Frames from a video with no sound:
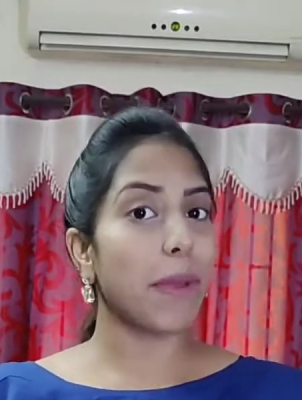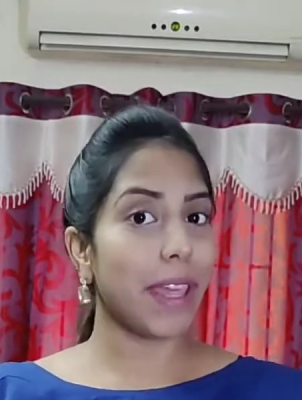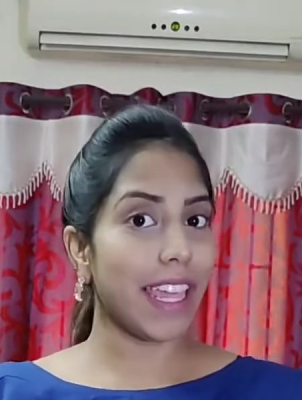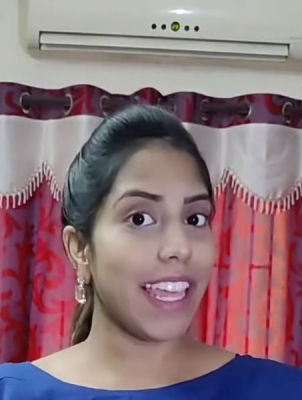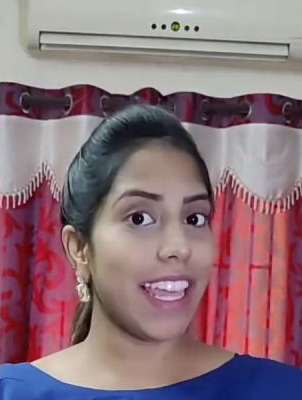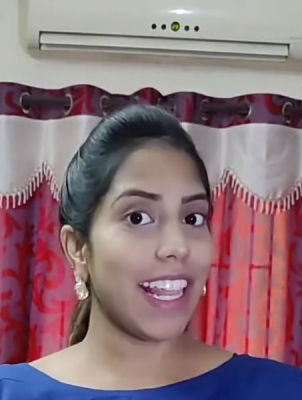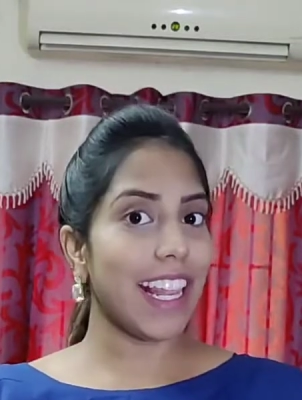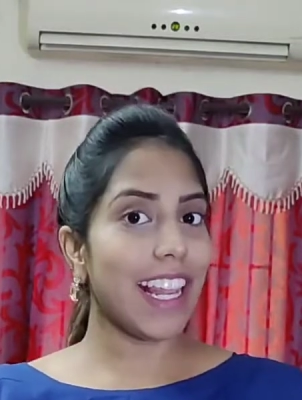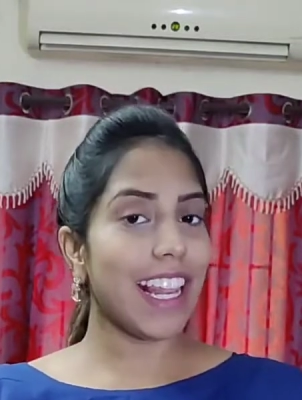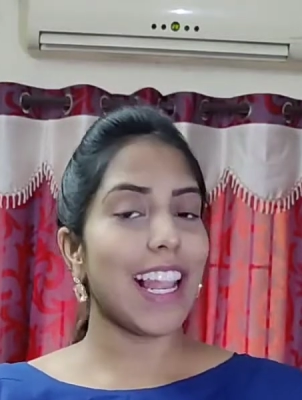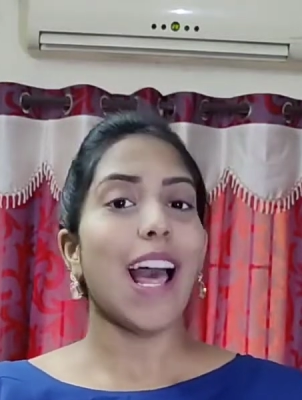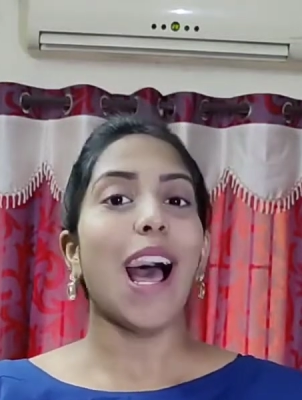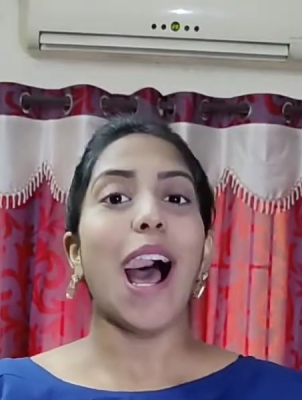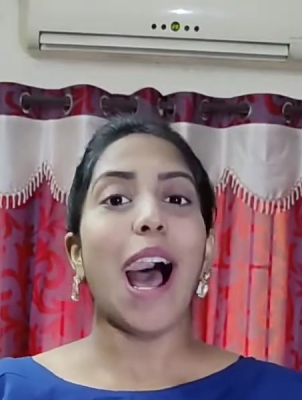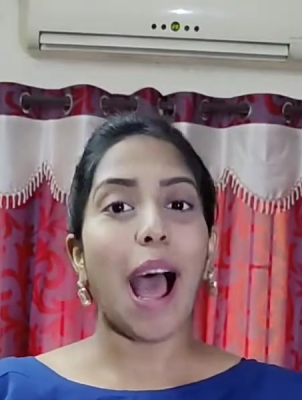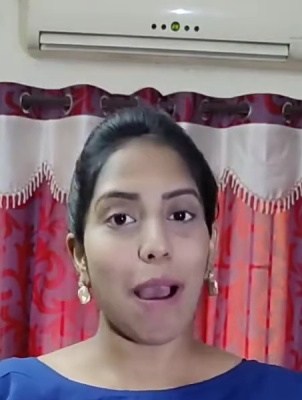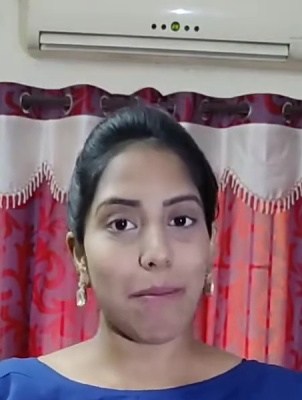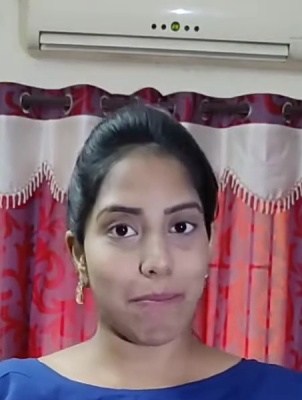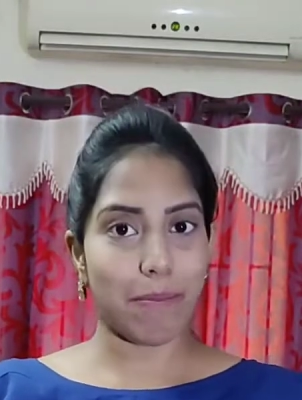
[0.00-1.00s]
Peel,
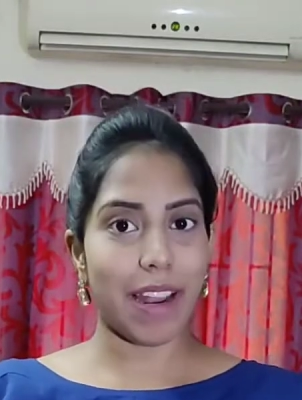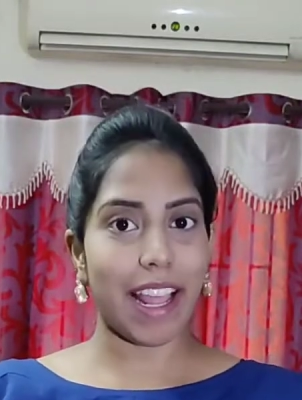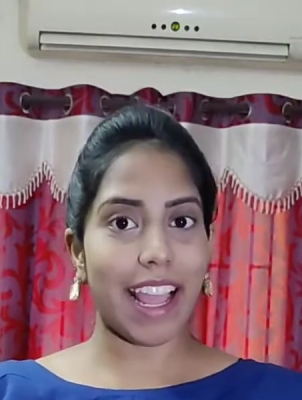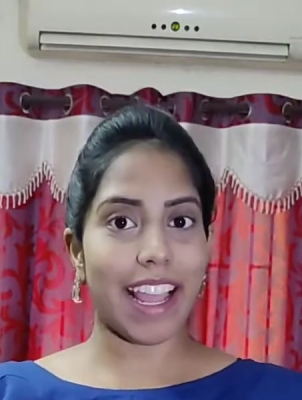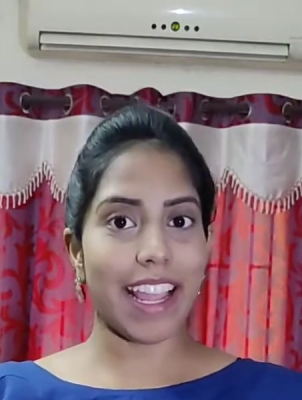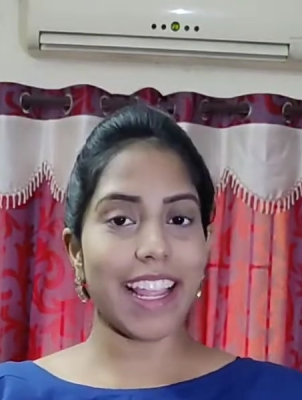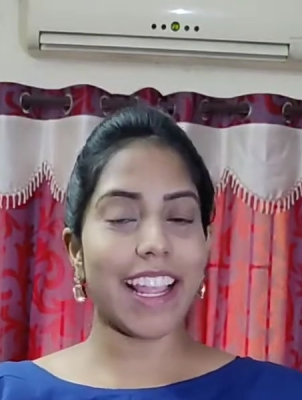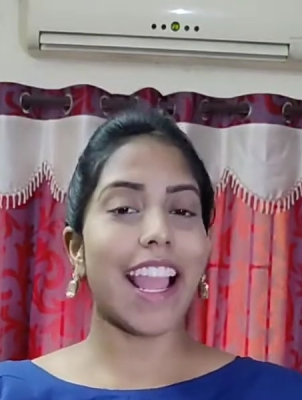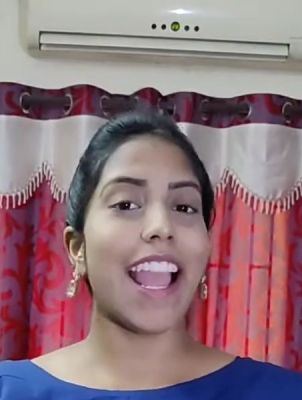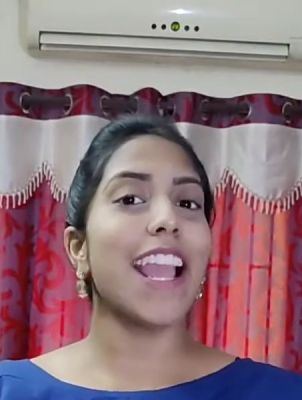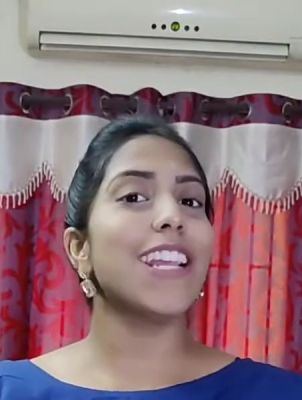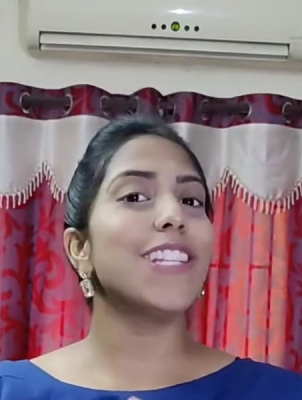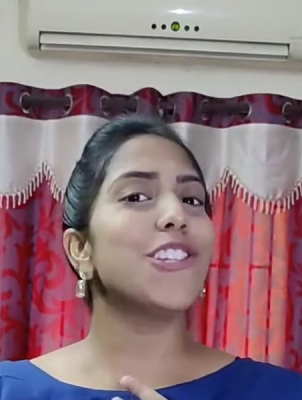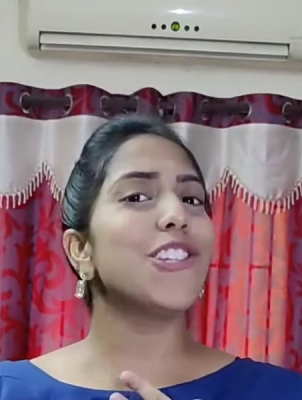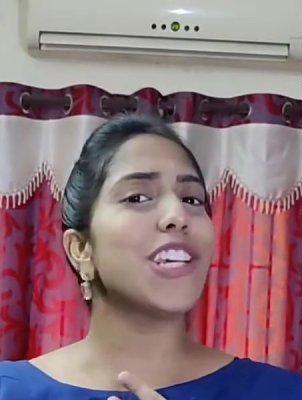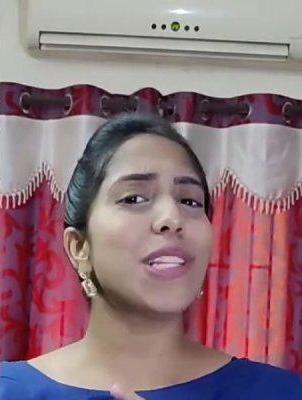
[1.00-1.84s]
apply and